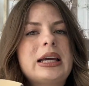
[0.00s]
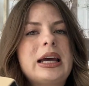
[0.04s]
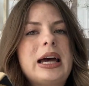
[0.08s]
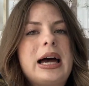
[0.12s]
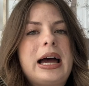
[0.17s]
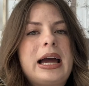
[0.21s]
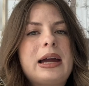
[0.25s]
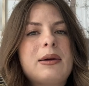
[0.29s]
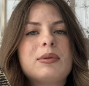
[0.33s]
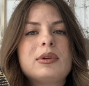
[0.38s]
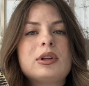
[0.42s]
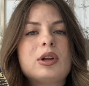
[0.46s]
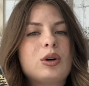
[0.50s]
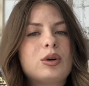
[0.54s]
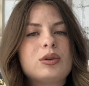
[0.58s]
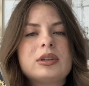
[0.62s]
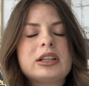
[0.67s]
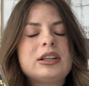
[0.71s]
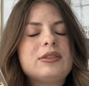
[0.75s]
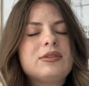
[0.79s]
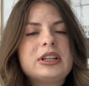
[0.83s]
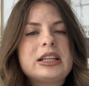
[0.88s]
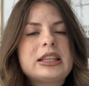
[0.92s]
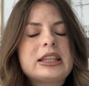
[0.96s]
I will
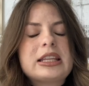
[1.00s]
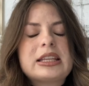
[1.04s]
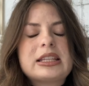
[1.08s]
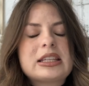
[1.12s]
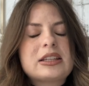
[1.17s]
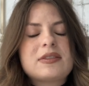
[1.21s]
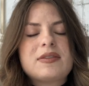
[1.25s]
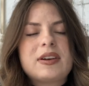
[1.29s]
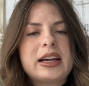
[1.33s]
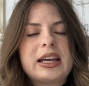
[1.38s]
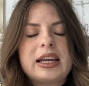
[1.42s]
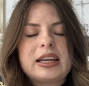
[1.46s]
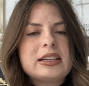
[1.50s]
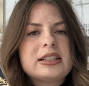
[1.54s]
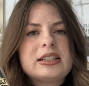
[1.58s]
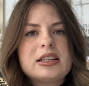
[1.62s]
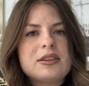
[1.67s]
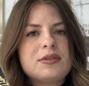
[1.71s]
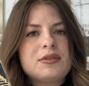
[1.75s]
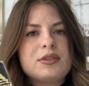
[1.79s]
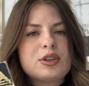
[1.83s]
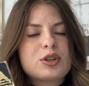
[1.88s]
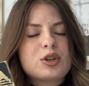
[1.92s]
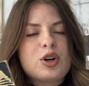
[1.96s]
only read this if I get a
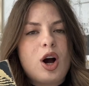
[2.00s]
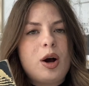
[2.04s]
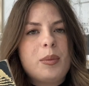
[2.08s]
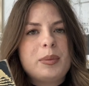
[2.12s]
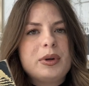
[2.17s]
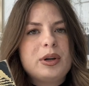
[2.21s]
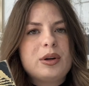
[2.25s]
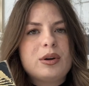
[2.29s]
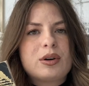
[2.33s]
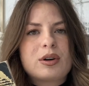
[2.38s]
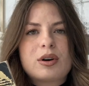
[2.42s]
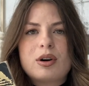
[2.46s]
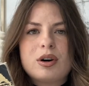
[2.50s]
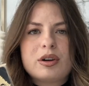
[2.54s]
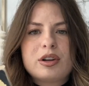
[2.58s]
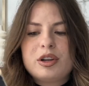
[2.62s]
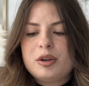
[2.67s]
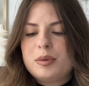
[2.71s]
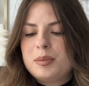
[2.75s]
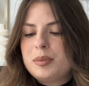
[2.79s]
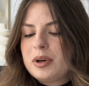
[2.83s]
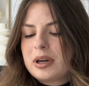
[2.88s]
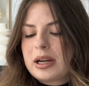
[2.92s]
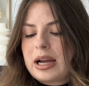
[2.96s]
different copy or
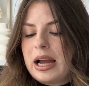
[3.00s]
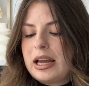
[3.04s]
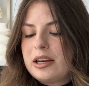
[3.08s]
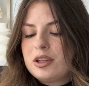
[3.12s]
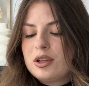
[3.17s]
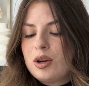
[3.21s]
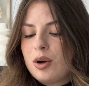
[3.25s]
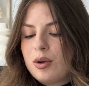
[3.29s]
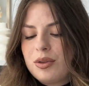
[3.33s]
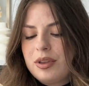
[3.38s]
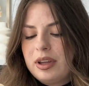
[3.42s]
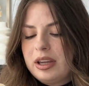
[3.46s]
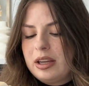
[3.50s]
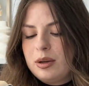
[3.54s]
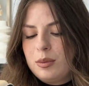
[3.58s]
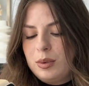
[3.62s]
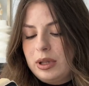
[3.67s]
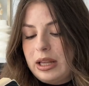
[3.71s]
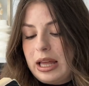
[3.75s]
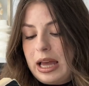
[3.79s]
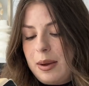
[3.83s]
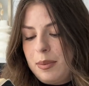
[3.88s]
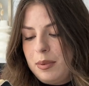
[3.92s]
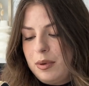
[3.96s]
audiobook. I don't think it
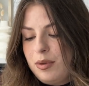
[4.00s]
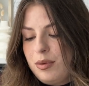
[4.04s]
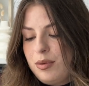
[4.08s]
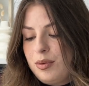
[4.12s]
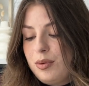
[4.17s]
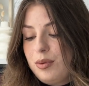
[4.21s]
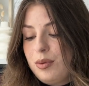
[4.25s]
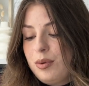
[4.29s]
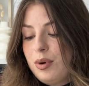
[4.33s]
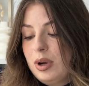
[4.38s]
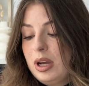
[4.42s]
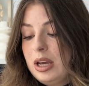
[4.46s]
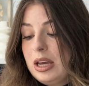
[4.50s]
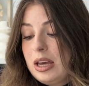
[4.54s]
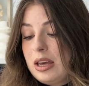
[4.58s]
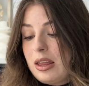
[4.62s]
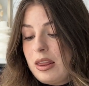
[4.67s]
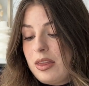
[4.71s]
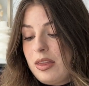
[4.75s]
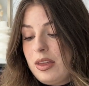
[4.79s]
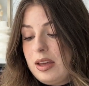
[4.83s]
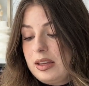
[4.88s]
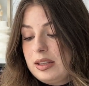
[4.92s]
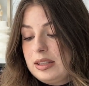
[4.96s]
will happen through
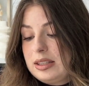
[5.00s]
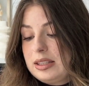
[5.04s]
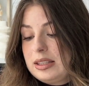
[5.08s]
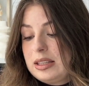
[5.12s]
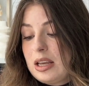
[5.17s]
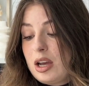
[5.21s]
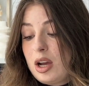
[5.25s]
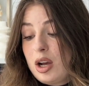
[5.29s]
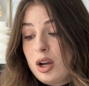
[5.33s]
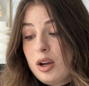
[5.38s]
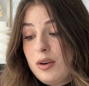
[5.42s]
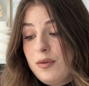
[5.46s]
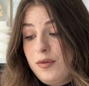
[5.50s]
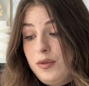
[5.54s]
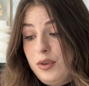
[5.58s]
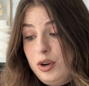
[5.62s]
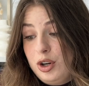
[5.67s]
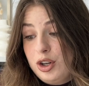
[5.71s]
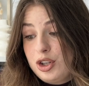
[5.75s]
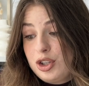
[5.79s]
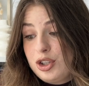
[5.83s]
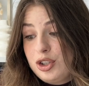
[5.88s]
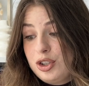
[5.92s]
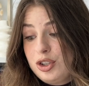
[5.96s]
this
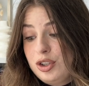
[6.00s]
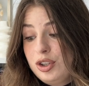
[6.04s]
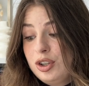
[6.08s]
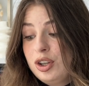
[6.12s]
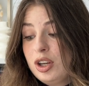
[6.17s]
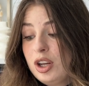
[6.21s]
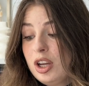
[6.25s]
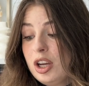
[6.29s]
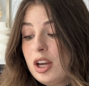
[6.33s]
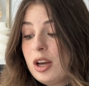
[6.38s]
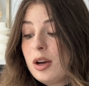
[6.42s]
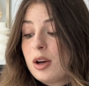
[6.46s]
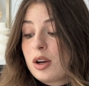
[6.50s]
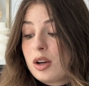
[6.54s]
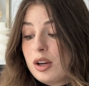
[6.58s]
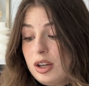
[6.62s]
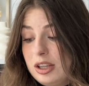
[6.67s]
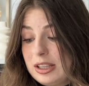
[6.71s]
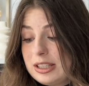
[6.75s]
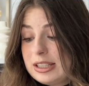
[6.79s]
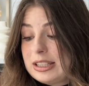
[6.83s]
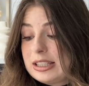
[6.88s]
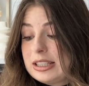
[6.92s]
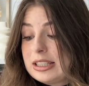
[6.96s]
version,
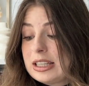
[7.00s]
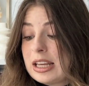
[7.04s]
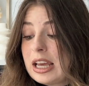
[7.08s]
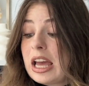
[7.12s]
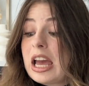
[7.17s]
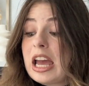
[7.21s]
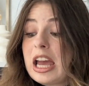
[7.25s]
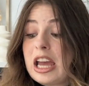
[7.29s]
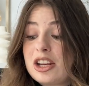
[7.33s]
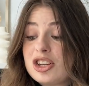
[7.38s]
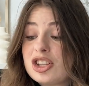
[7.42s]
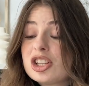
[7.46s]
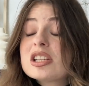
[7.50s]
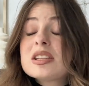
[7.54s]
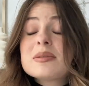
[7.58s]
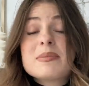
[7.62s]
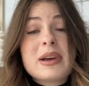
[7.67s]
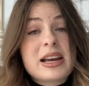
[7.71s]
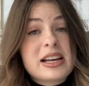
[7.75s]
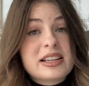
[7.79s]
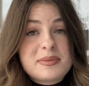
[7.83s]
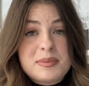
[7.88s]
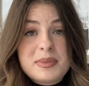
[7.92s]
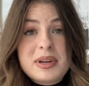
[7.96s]
because it just
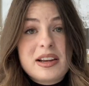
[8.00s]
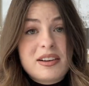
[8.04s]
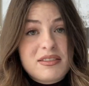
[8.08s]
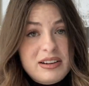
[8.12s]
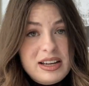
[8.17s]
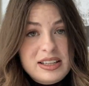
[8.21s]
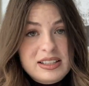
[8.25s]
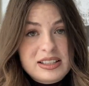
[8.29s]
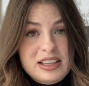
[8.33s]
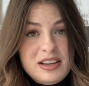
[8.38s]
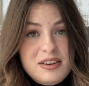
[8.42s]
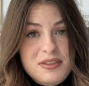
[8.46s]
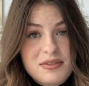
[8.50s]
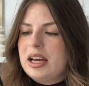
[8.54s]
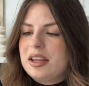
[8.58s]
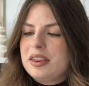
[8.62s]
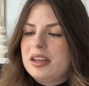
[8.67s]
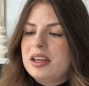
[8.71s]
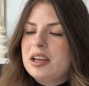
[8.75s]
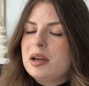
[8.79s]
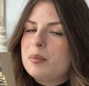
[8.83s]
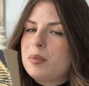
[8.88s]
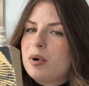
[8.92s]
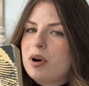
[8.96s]
makes me aggressive. I
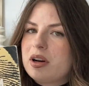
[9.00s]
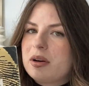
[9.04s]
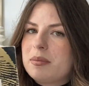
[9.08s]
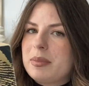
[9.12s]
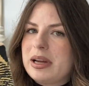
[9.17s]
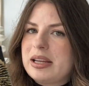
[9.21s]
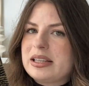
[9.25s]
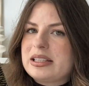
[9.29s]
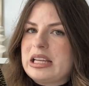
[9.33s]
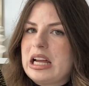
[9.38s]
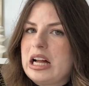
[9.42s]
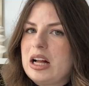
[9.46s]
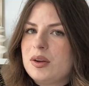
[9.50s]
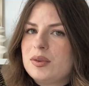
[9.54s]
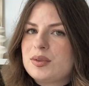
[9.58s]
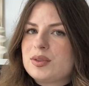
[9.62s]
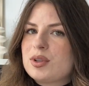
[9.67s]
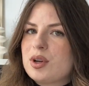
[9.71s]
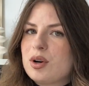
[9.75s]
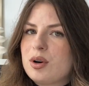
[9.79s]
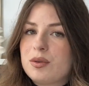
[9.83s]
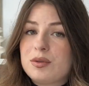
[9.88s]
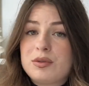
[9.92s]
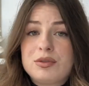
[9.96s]
think I bought it myself,
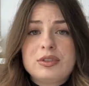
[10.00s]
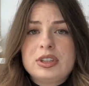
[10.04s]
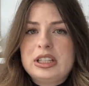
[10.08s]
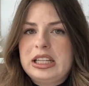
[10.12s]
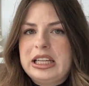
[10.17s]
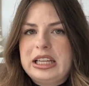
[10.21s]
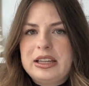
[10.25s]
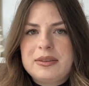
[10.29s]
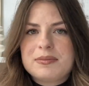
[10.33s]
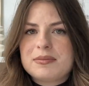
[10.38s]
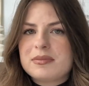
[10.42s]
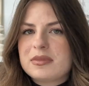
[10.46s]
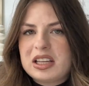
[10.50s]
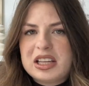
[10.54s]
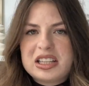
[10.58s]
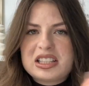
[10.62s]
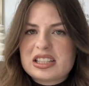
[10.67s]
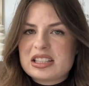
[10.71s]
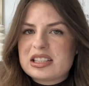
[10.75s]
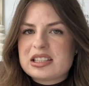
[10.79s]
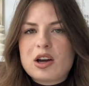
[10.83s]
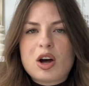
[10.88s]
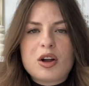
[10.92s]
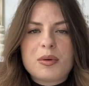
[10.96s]
so really
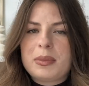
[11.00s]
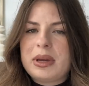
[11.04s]
it's on